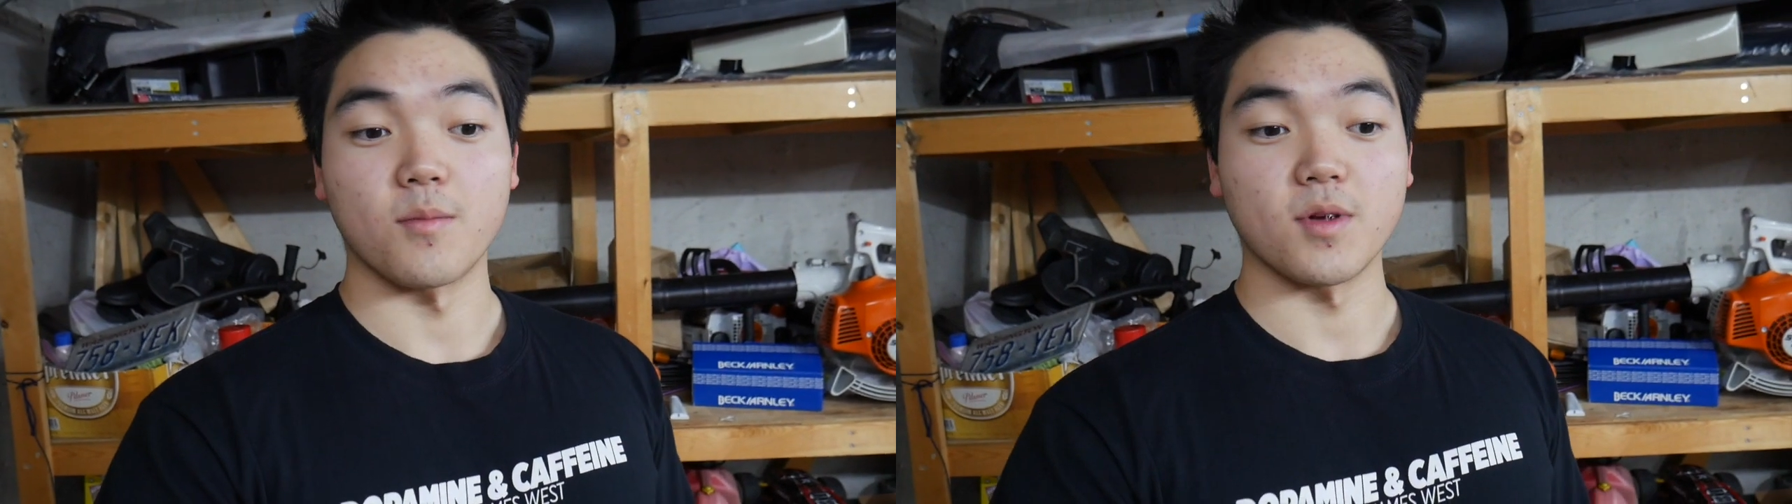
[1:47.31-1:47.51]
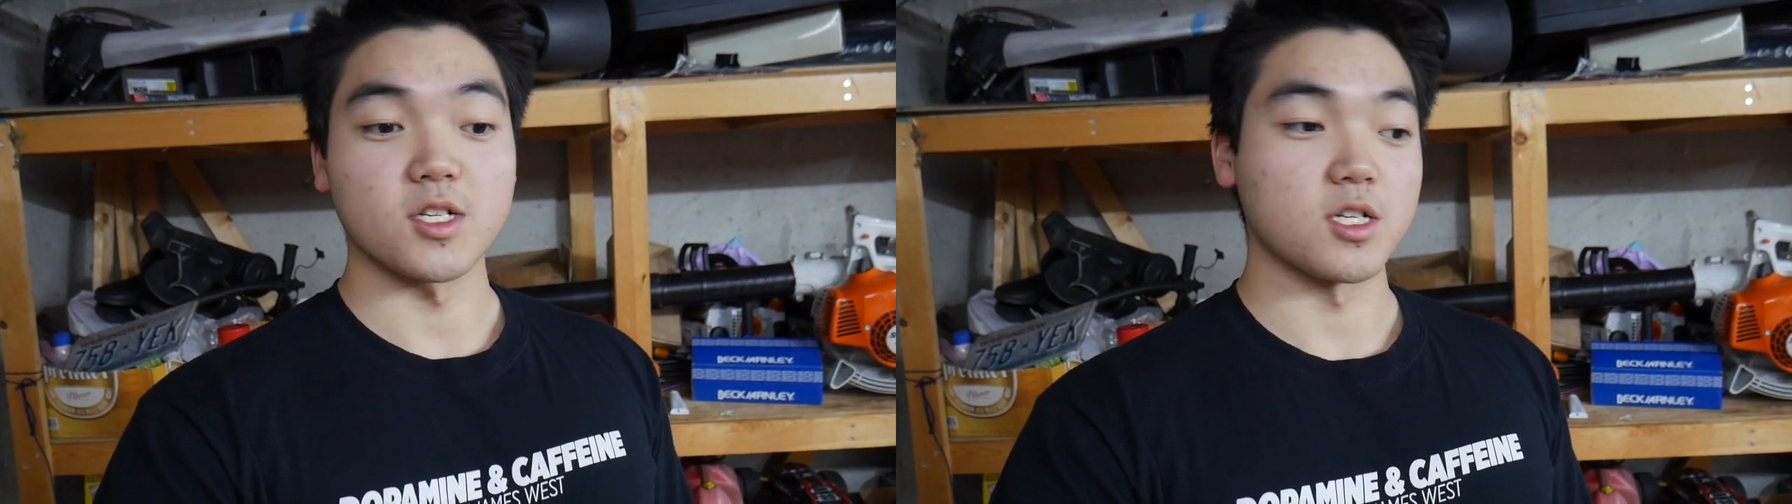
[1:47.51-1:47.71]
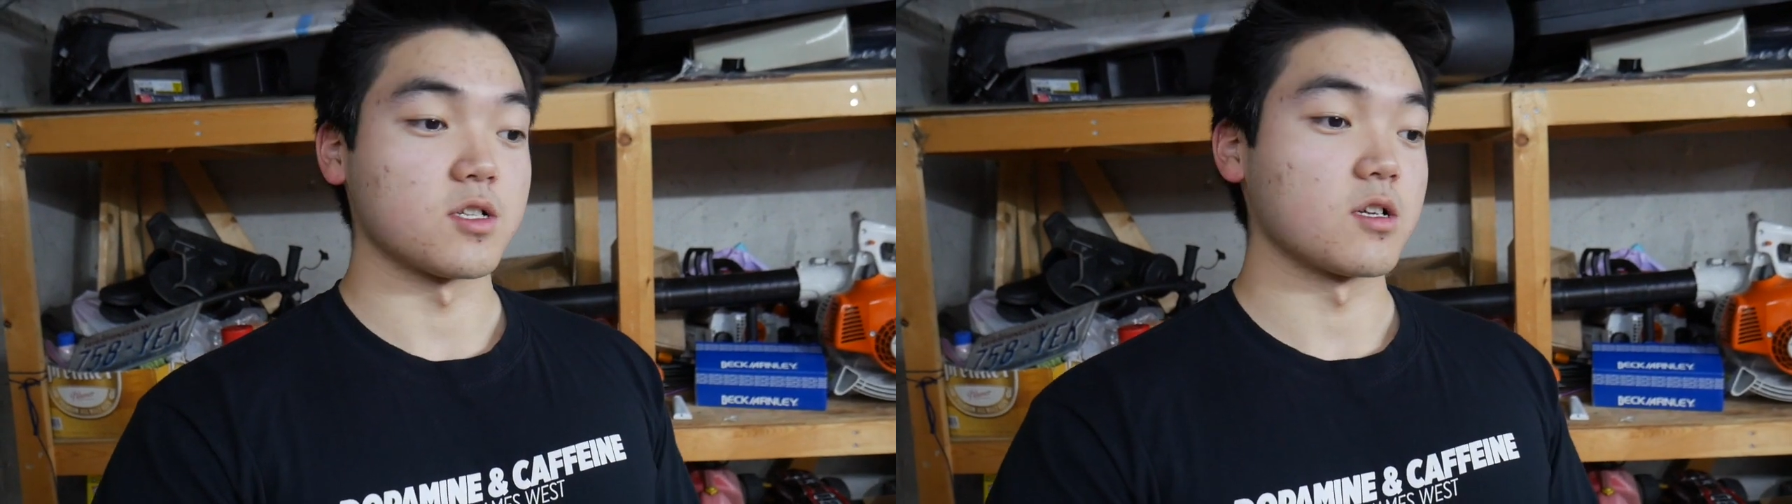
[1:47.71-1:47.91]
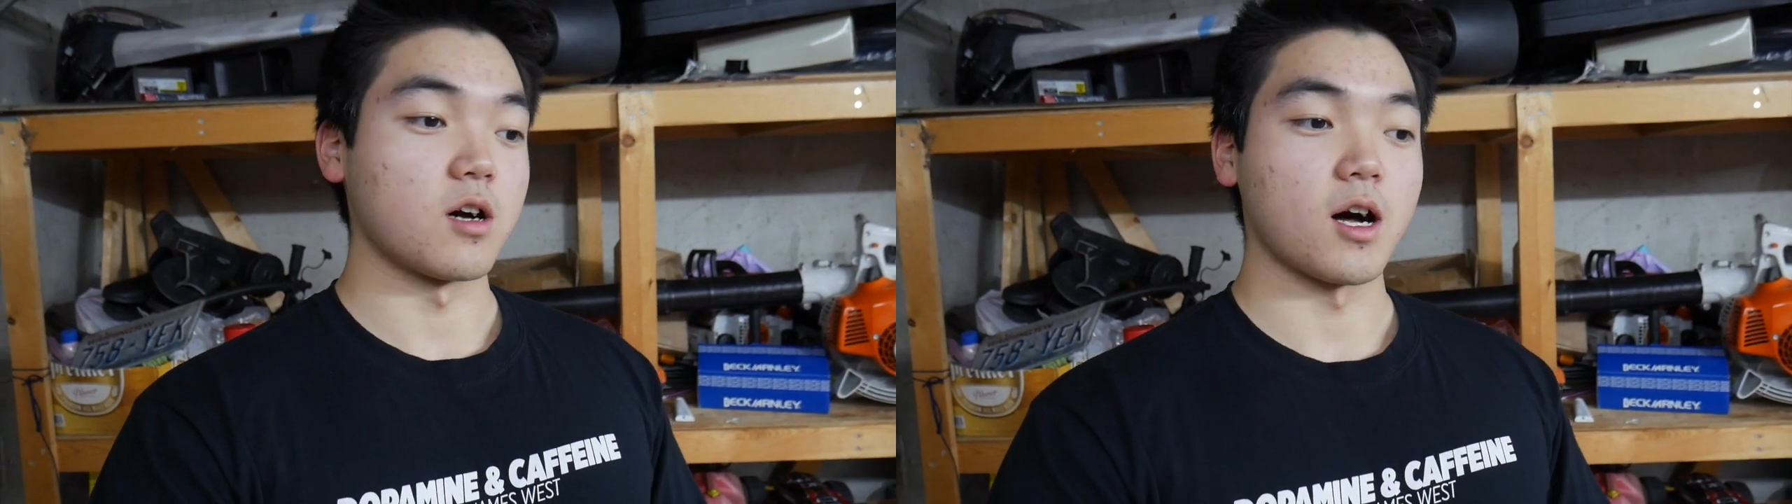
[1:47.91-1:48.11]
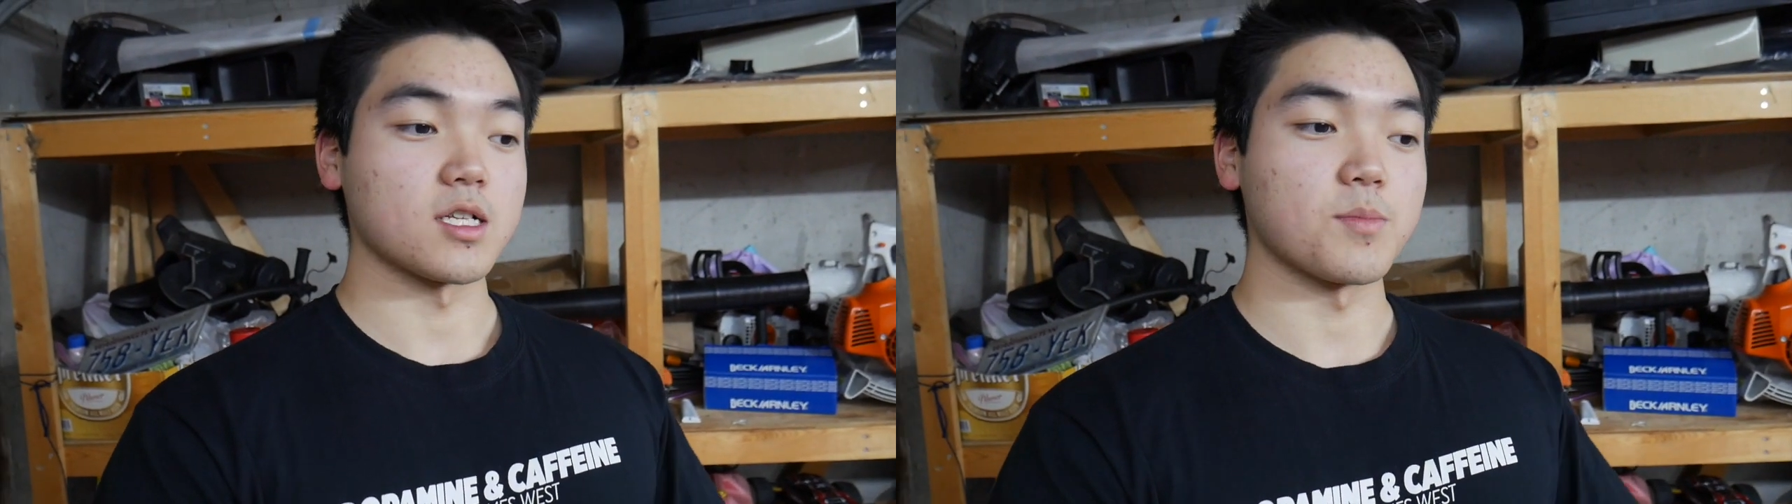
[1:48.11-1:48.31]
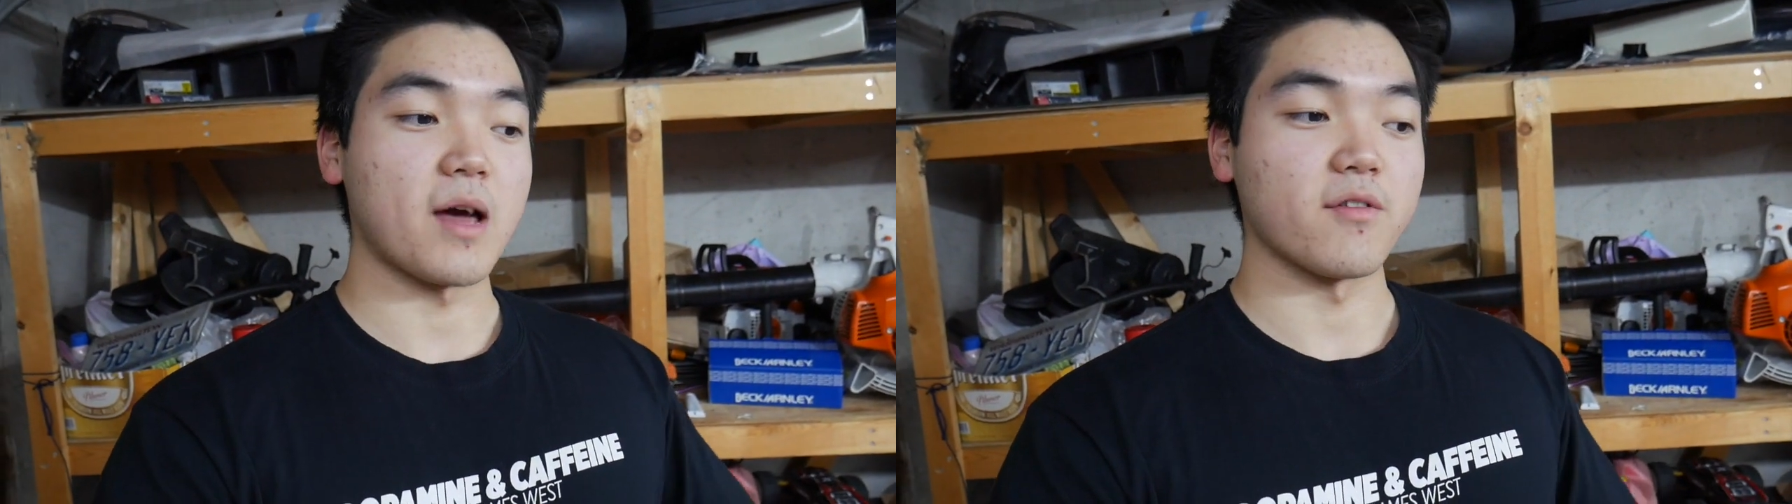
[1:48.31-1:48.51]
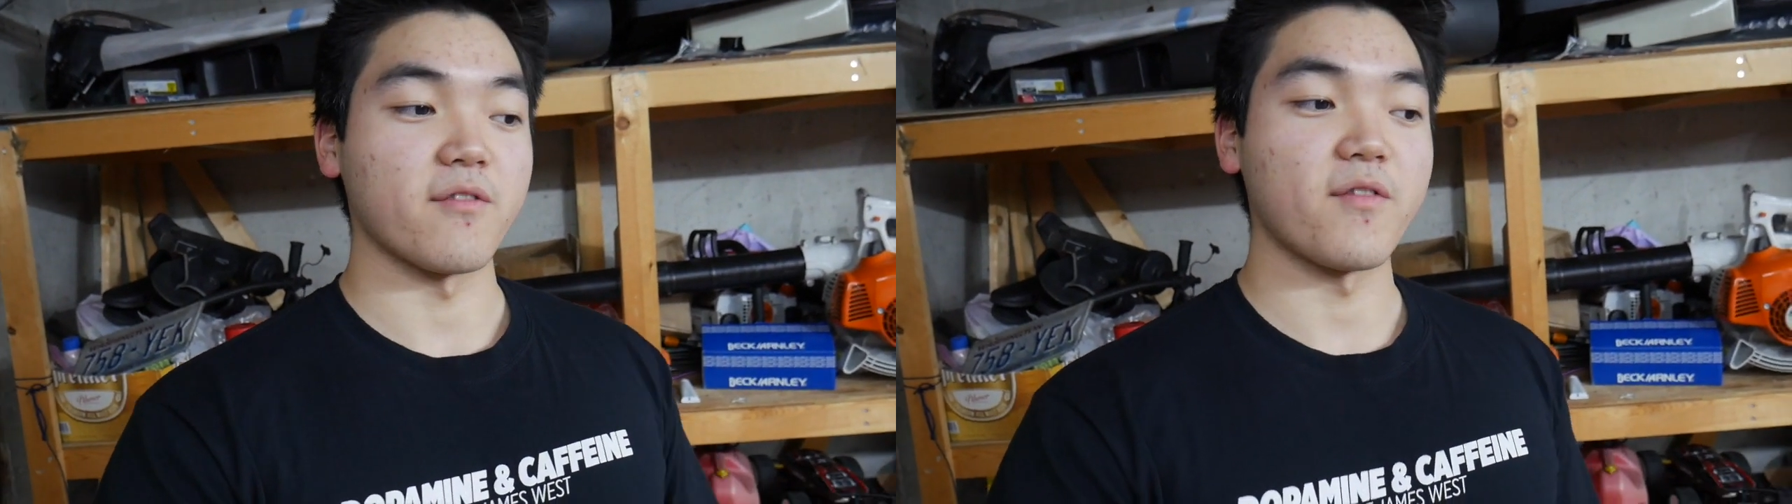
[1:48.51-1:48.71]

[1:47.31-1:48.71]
it's just awesome having a